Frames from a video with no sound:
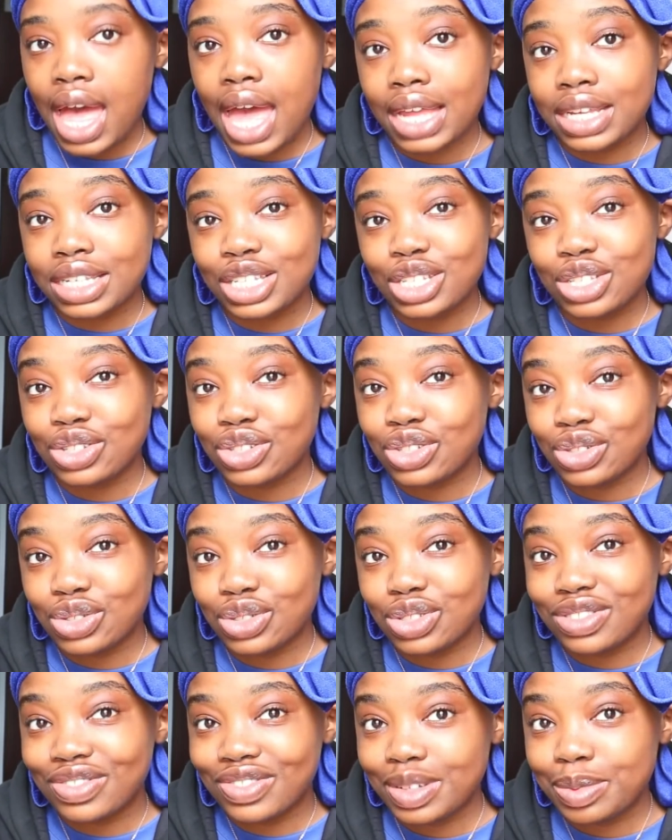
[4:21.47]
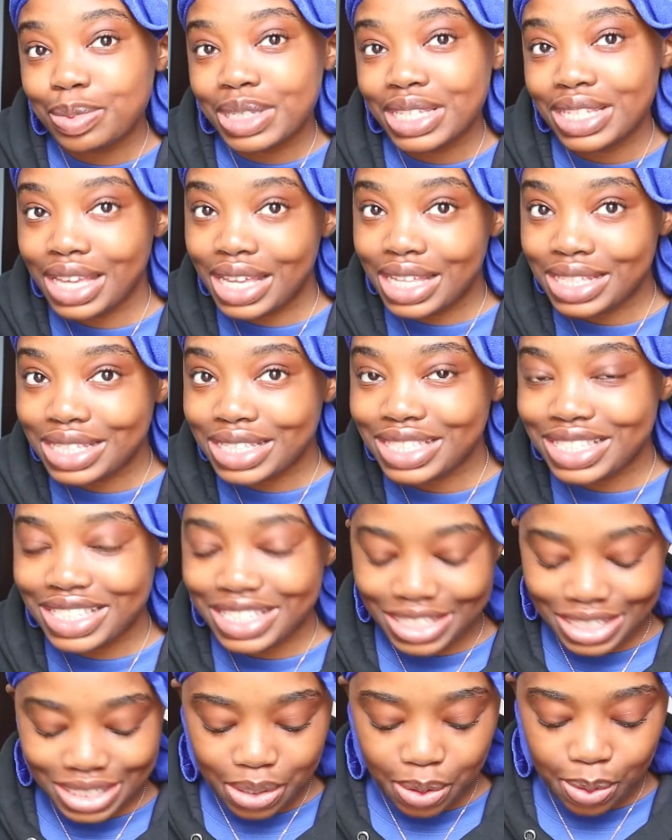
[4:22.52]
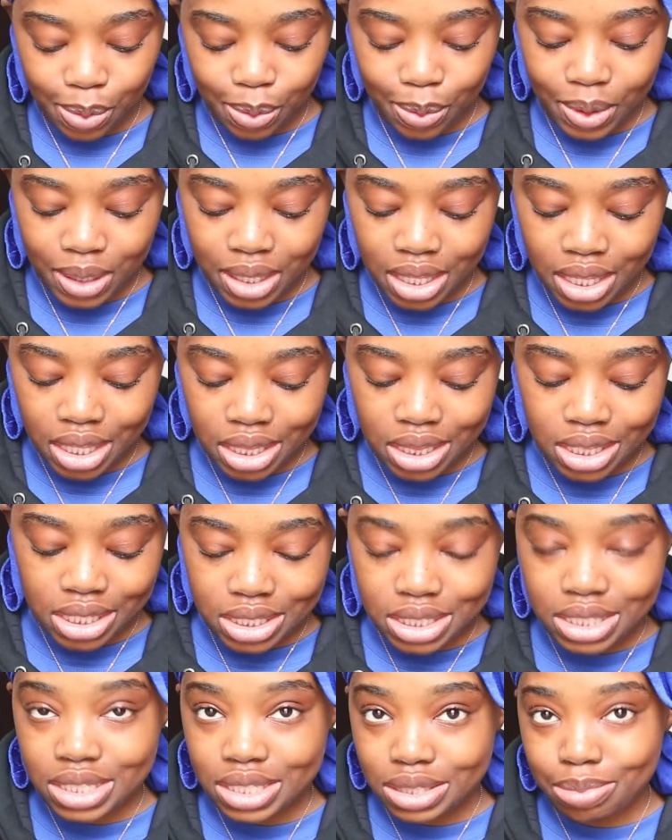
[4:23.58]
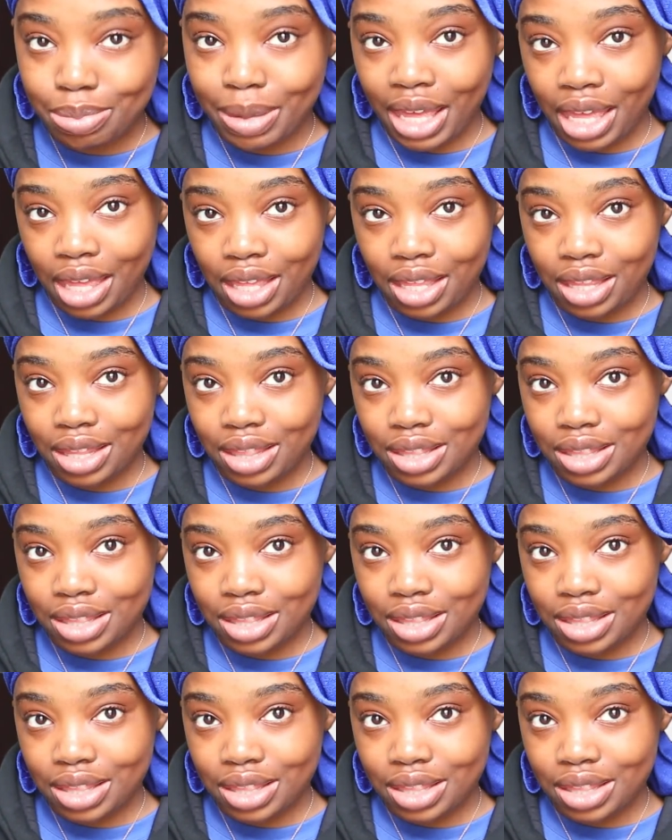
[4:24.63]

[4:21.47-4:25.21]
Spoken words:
I need to use VPNs. So this is my